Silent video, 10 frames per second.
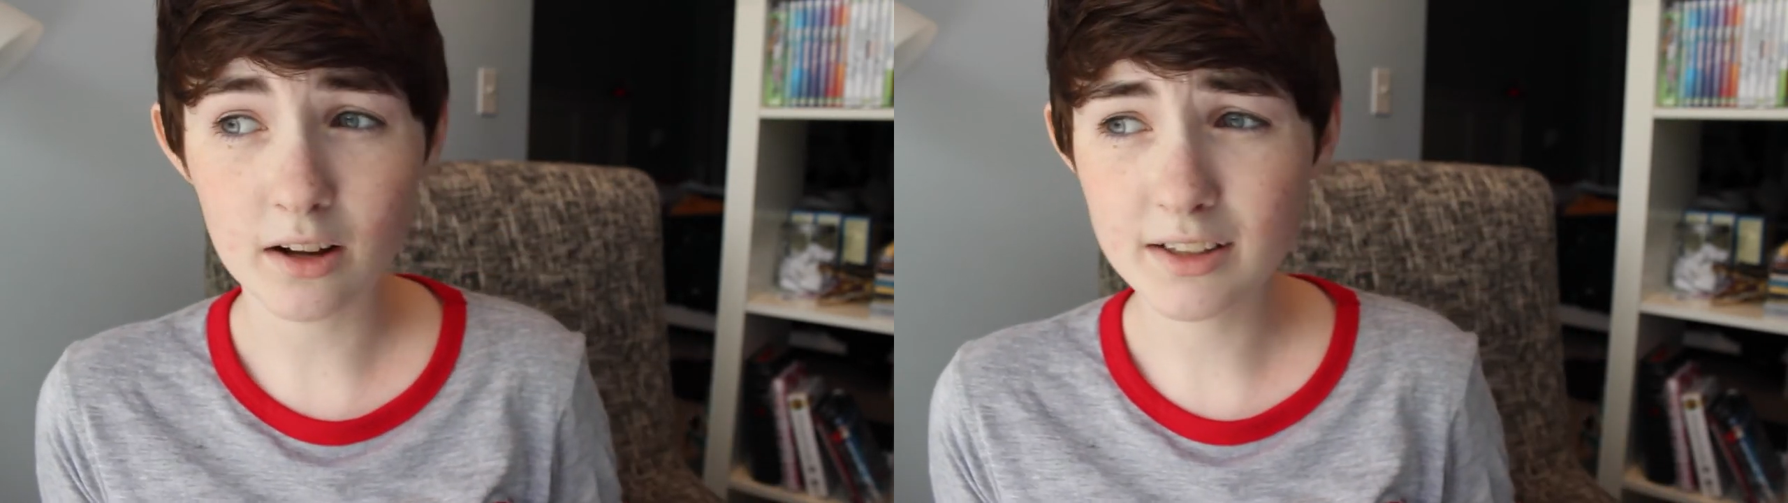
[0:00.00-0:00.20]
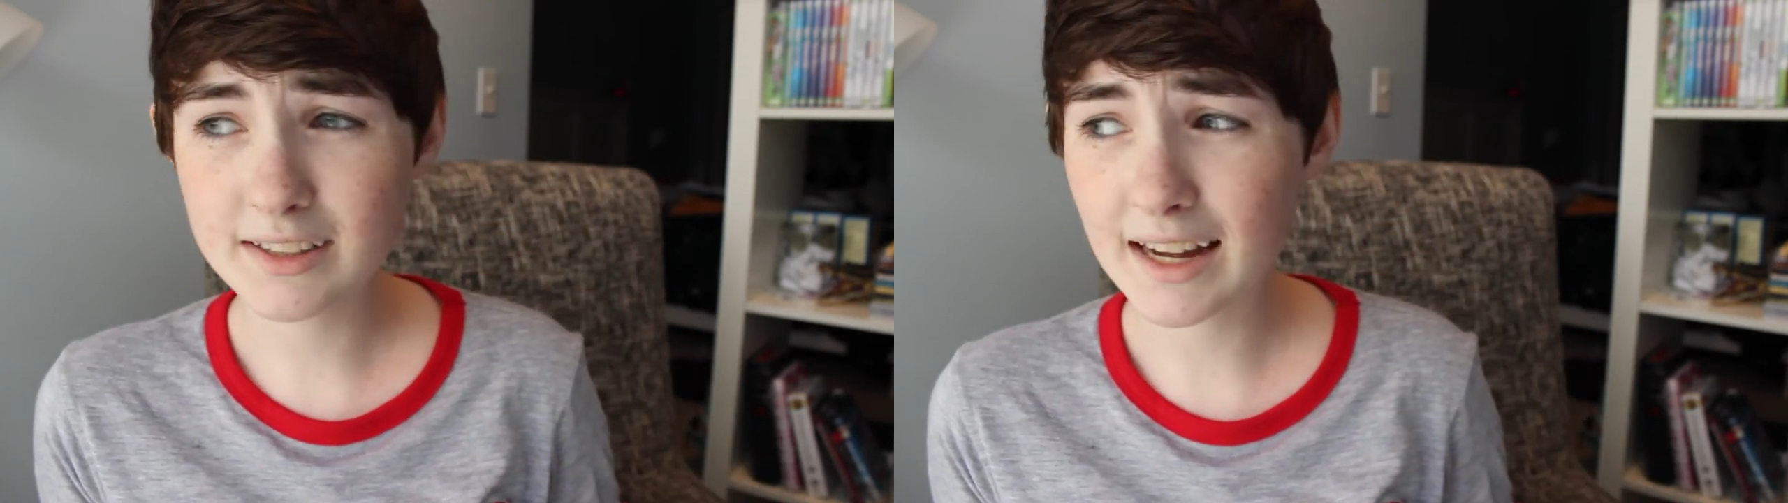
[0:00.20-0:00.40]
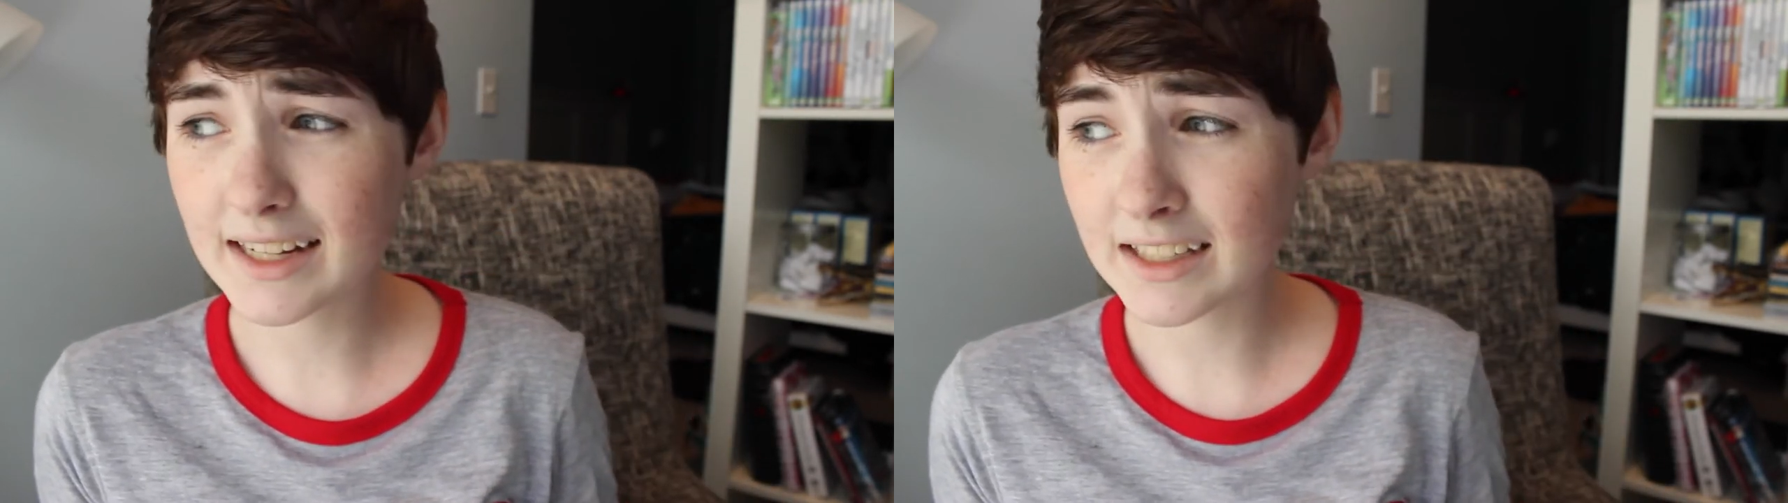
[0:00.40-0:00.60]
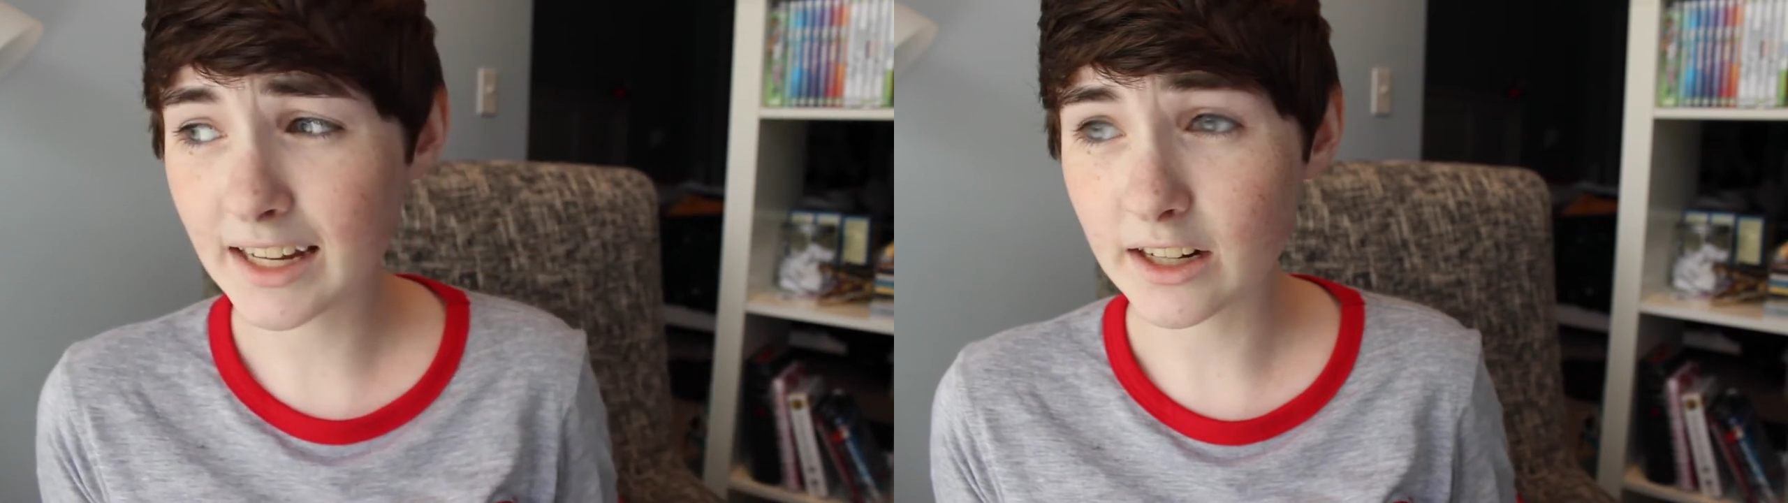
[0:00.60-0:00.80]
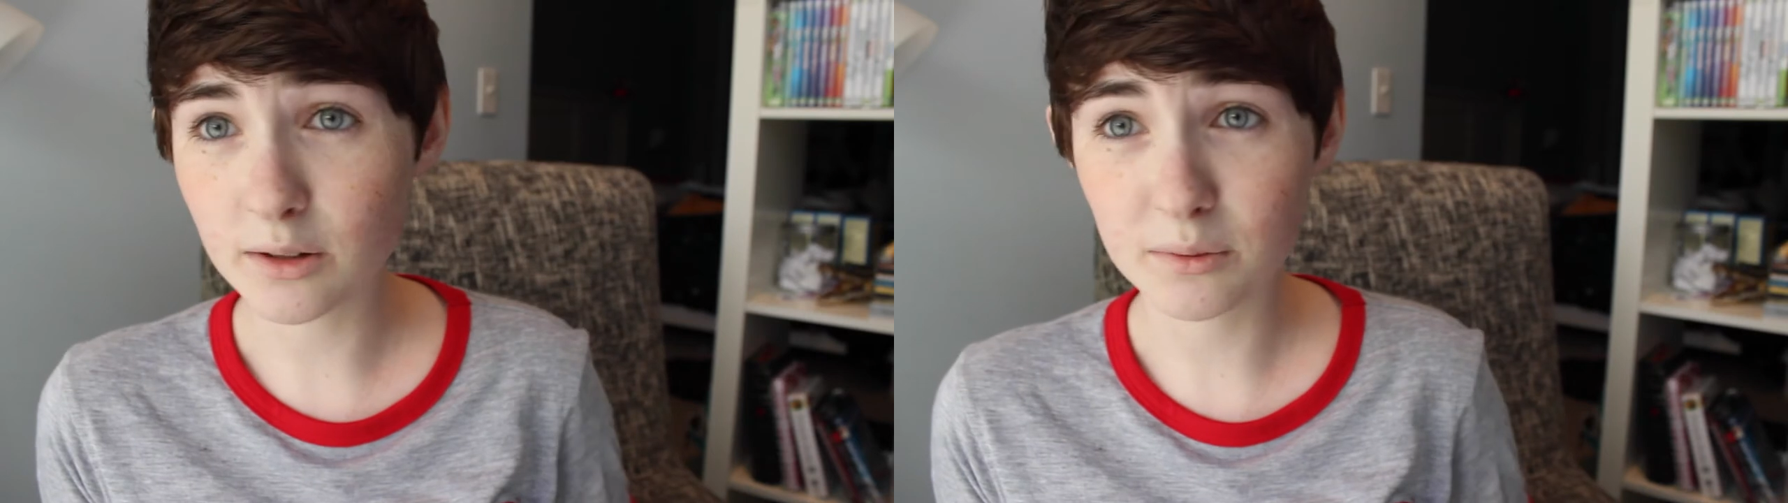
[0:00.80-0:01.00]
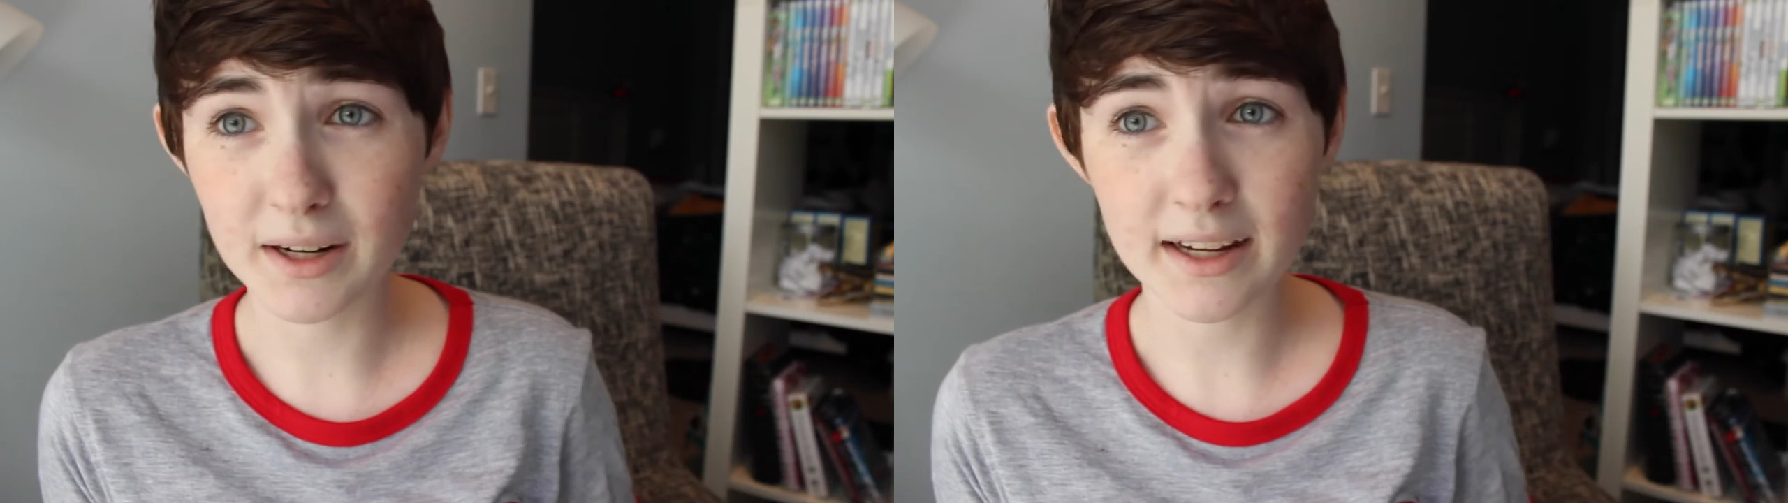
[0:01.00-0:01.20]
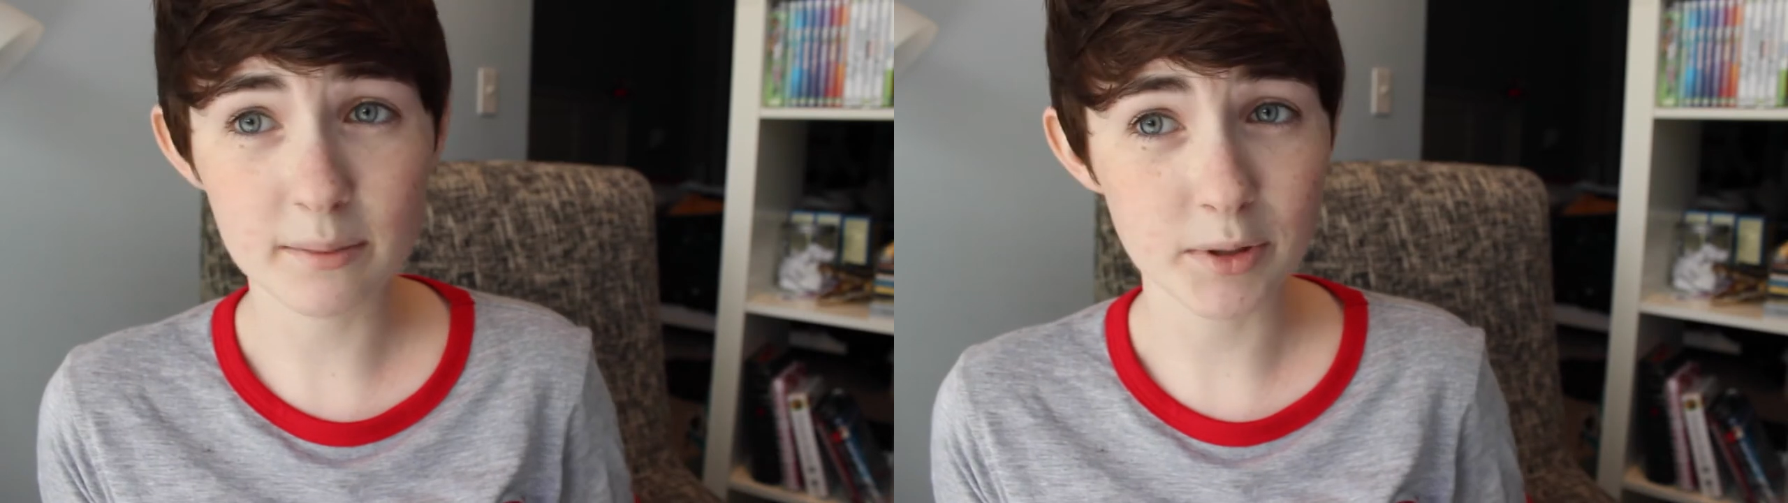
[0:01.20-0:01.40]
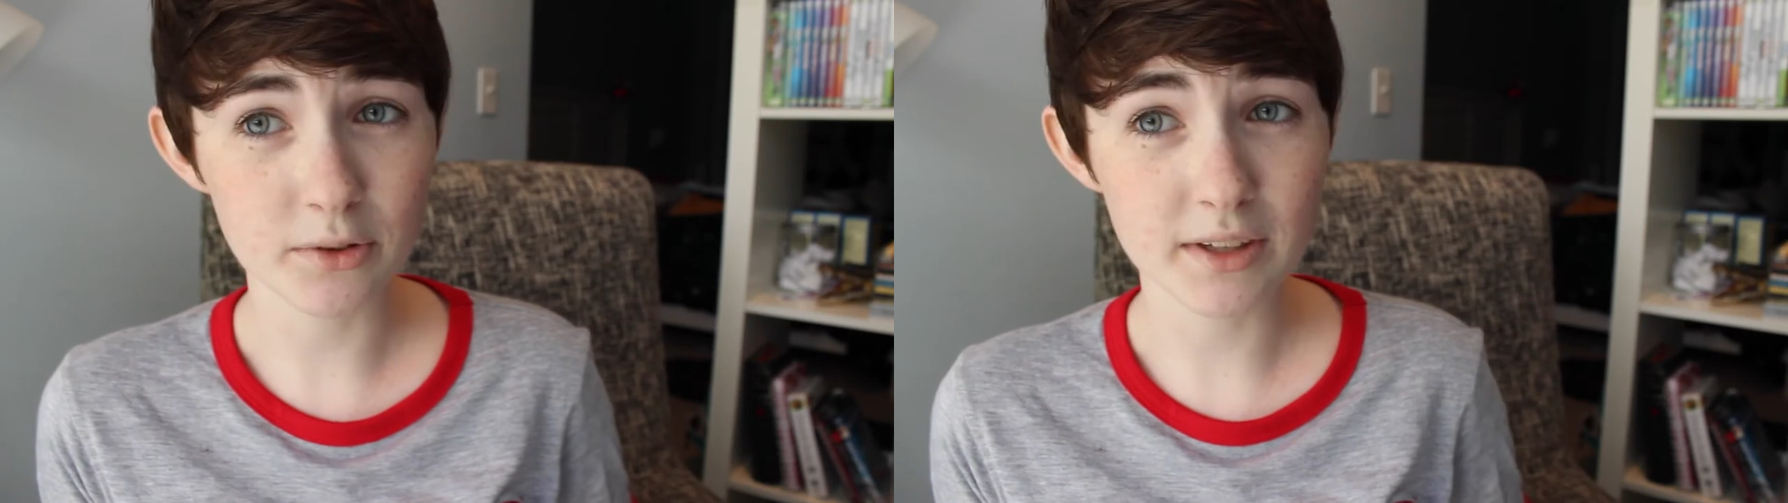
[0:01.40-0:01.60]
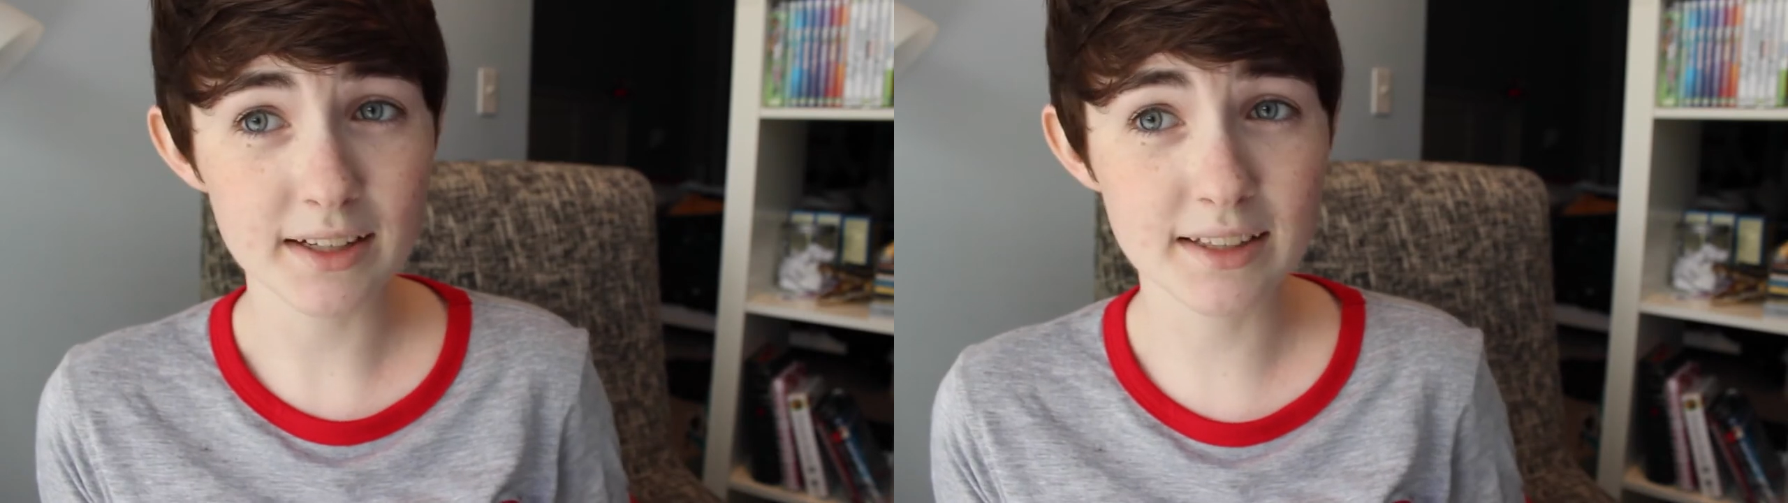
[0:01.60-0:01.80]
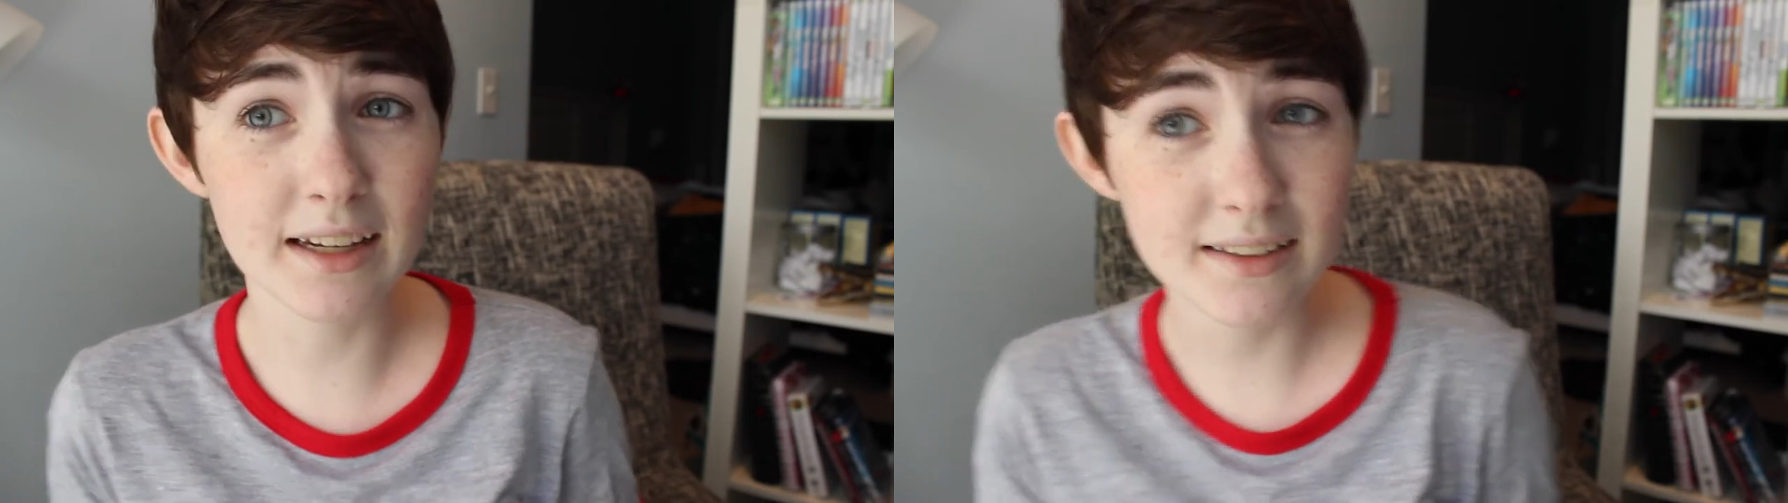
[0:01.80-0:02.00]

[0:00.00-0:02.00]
I'll decide later when I upload this.